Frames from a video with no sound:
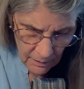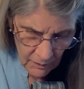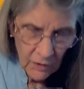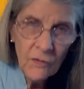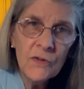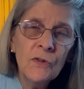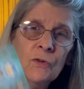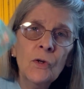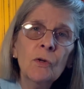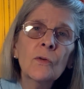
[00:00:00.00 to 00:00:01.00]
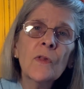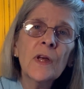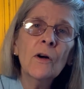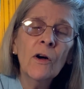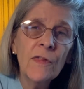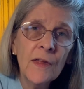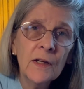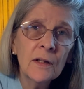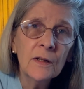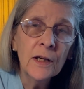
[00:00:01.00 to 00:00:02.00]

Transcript: this is who they authentically